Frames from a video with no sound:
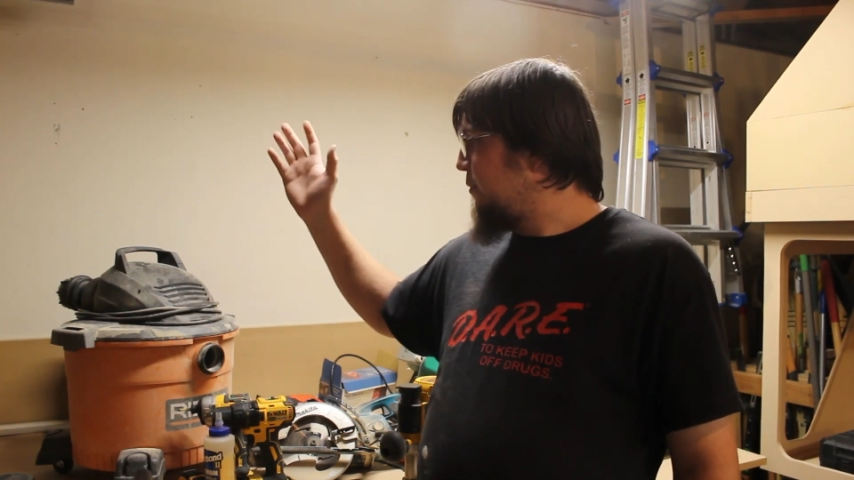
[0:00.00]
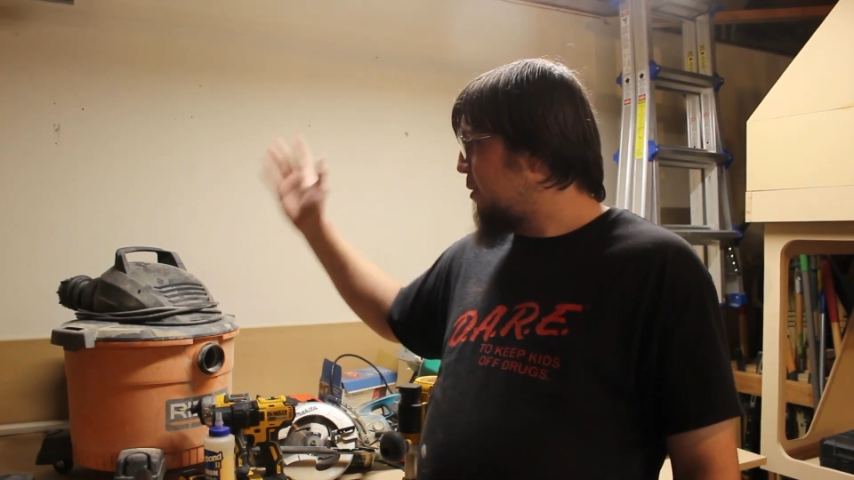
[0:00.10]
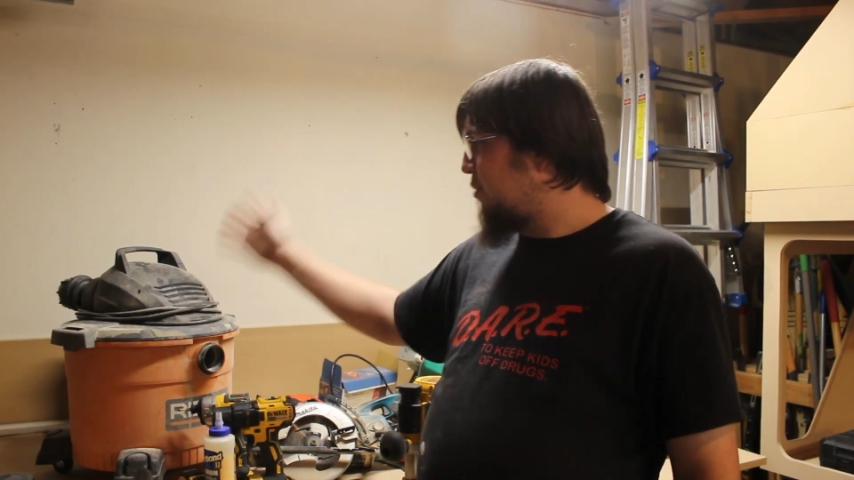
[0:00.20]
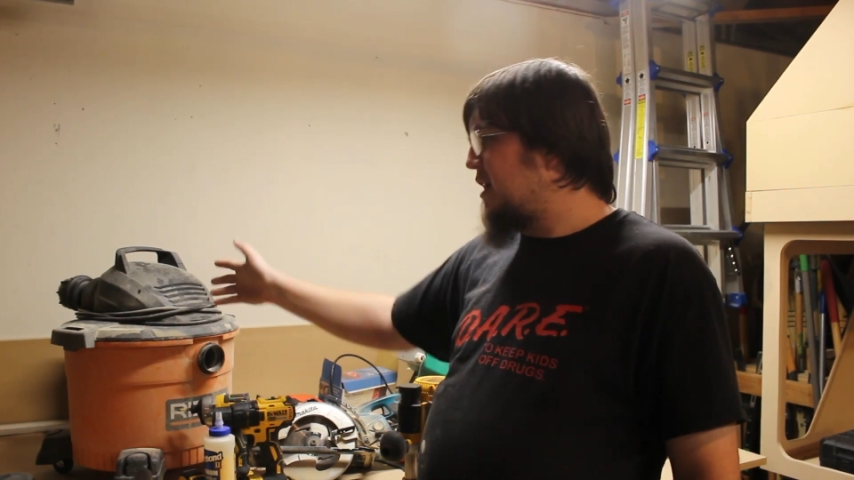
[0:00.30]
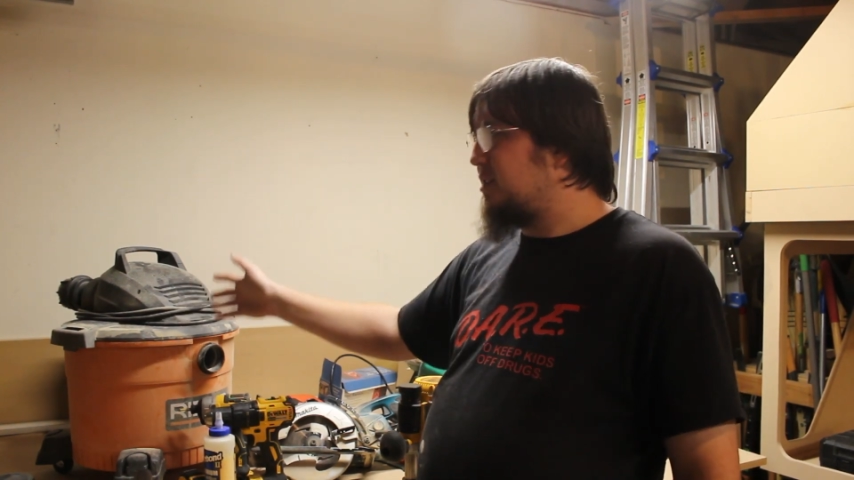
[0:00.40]

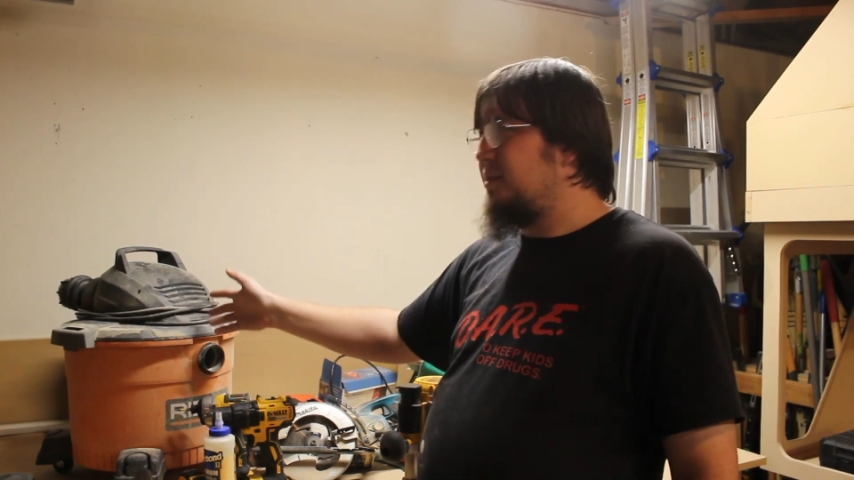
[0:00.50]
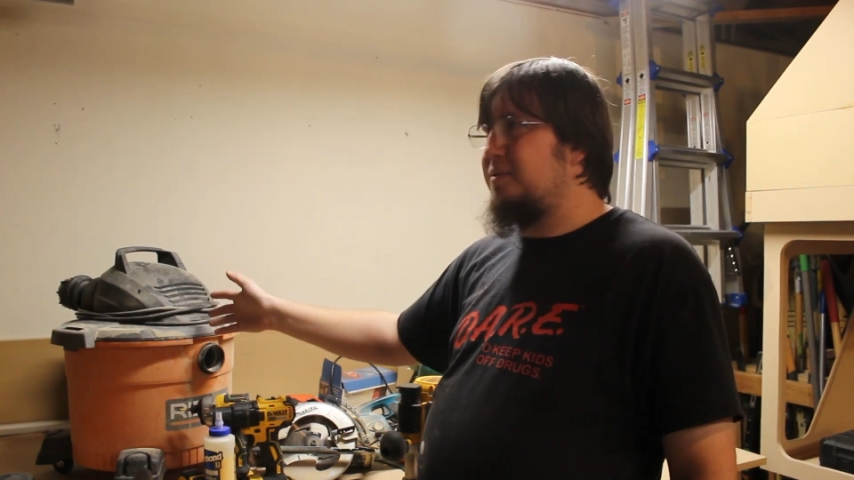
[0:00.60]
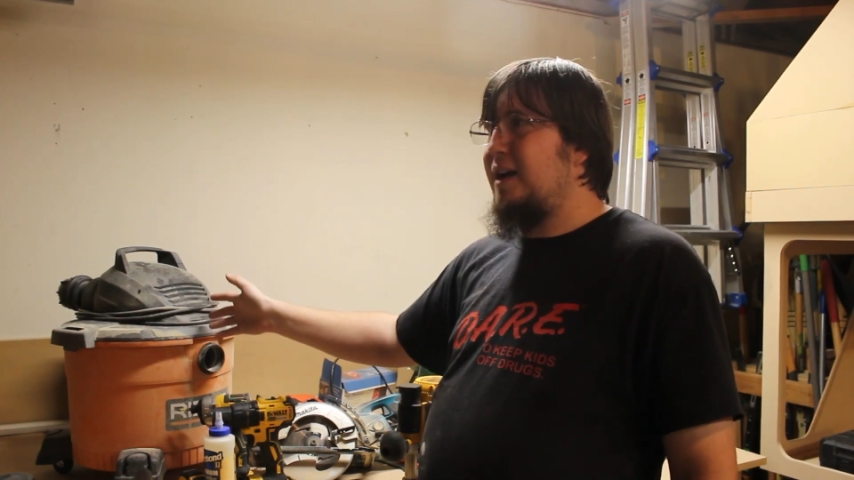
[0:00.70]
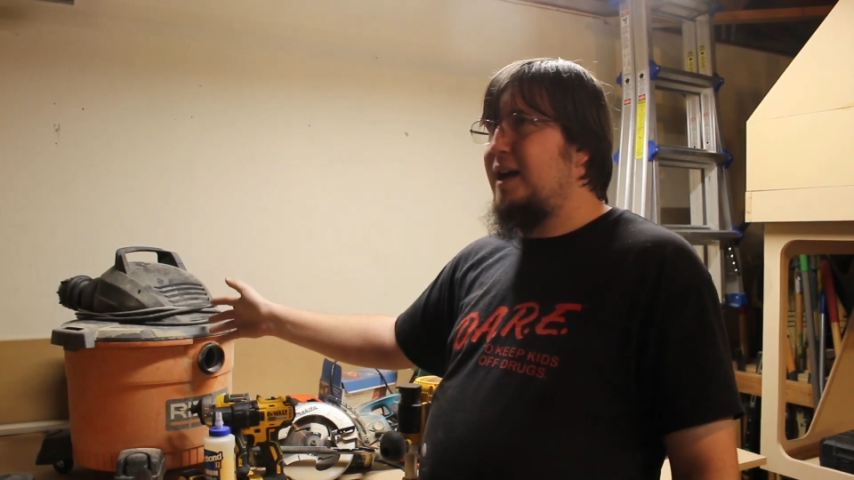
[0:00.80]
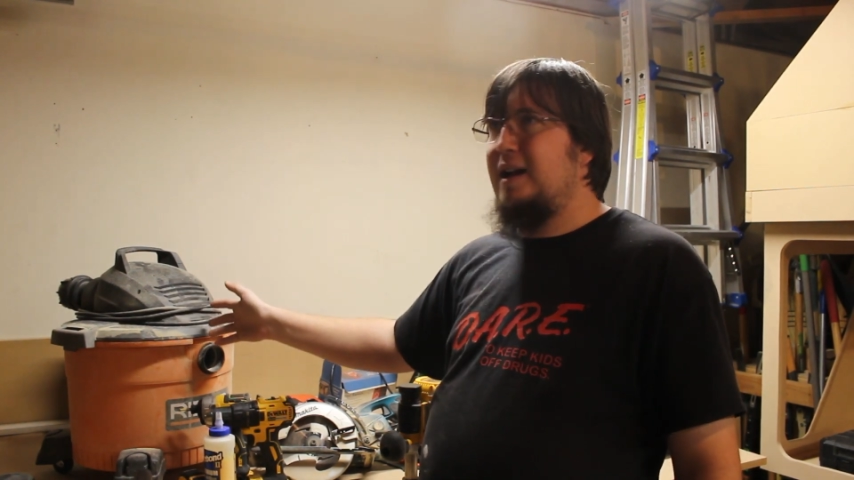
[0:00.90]
The price
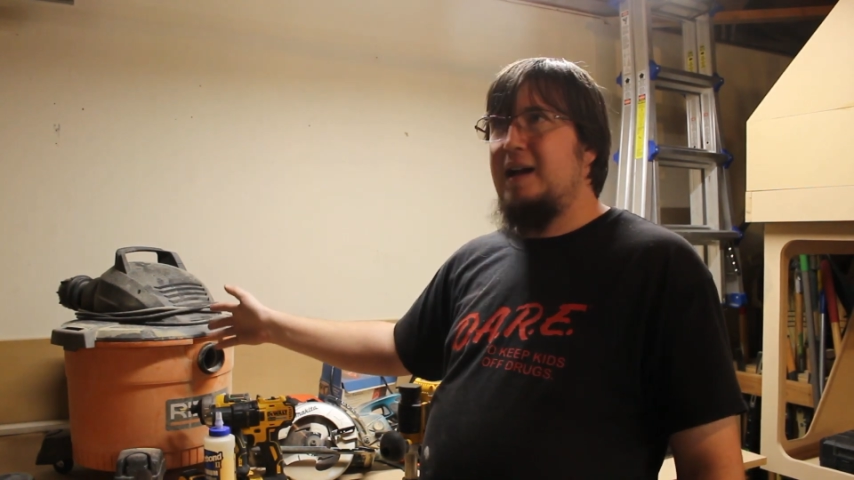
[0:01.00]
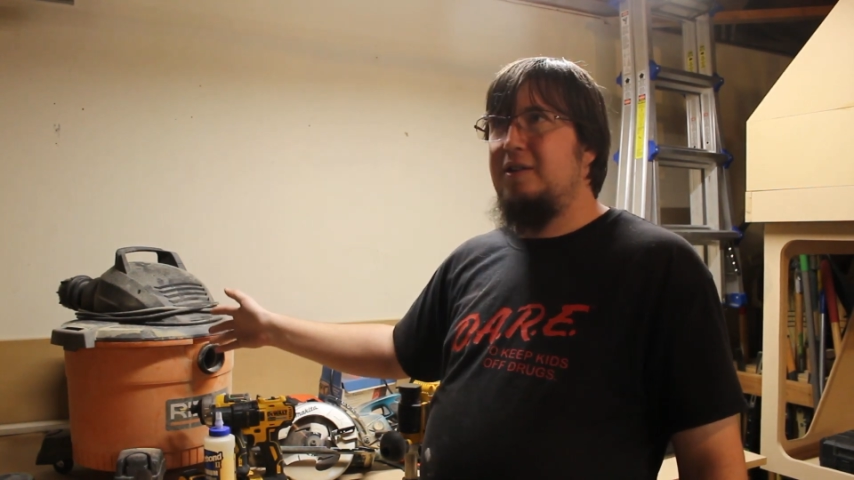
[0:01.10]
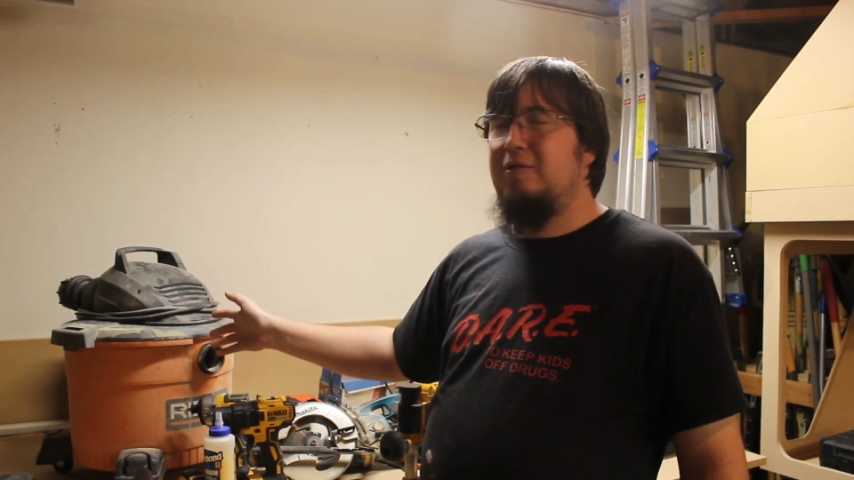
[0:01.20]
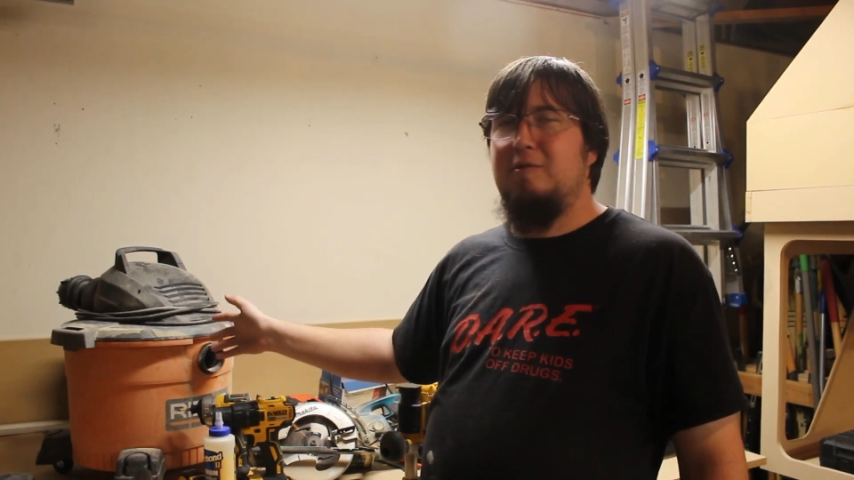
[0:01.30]
was right. I don't